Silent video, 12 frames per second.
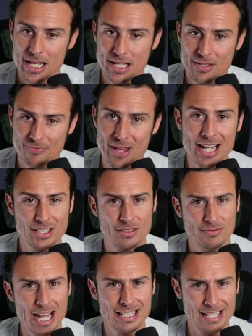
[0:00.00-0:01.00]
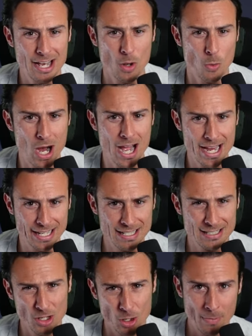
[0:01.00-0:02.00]
that's kind of why I
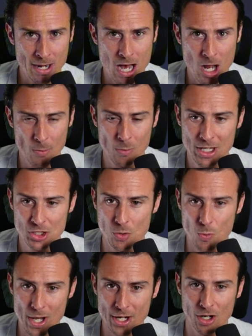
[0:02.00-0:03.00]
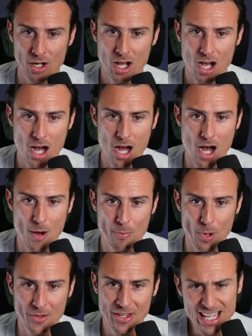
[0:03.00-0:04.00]
consider them an honorable mention winner.
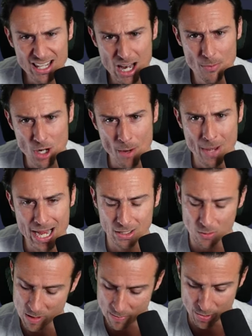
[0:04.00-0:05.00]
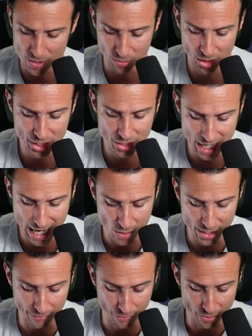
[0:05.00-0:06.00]
But they did let them come back a little bit, but really good
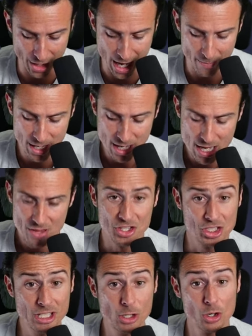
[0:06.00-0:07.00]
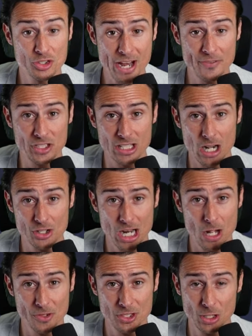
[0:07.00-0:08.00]
outing for them. The Steelers, I had to shout
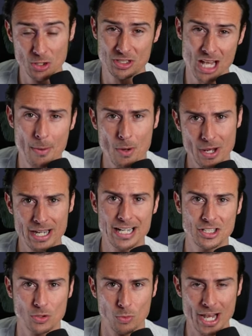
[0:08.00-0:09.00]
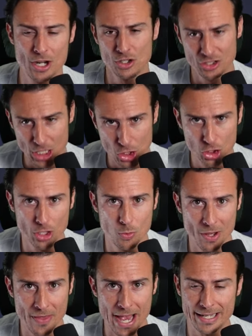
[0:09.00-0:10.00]
out the Steelers. Dominant win against the Raiders. They should
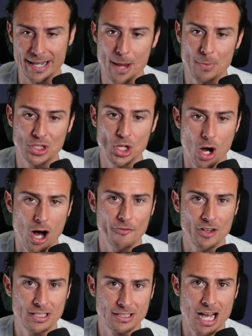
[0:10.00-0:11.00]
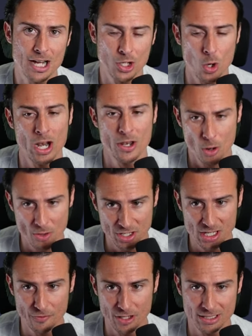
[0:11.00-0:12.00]
win that game, but the offense got going. I know the
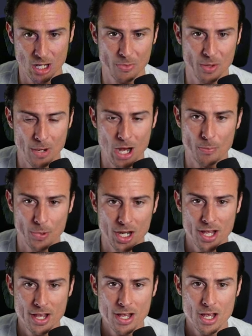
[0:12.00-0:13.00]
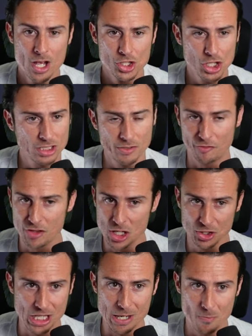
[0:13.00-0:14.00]
defense helped them out, but Justin
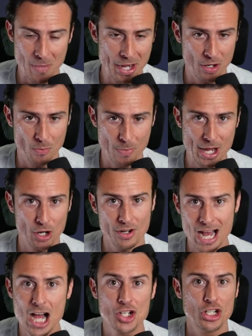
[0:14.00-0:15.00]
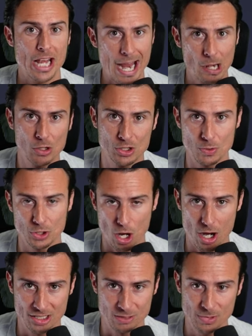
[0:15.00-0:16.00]
Fields getting better and better. Najee Harris was
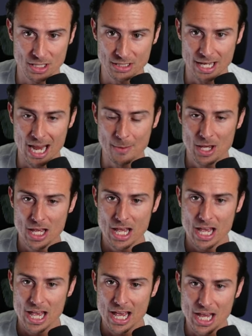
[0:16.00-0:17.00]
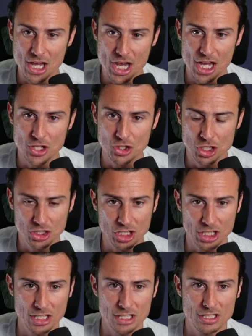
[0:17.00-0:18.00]
awesome in this game. and just
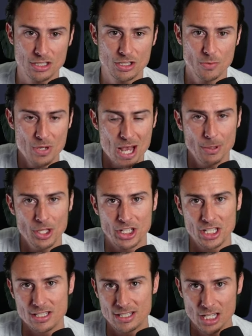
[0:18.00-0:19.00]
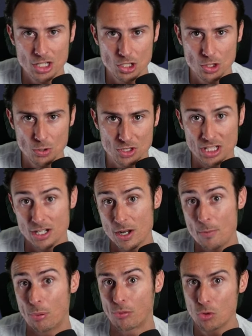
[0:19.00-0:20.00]
to be able to continue to
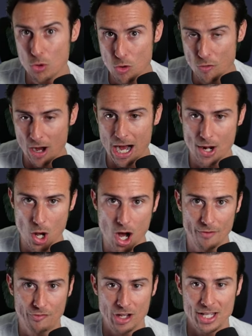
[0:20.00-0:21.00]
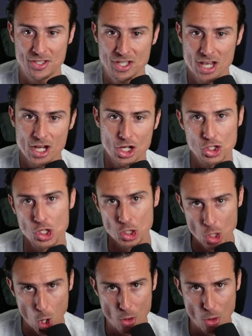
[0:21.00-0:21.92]
improve on offense, because you know they're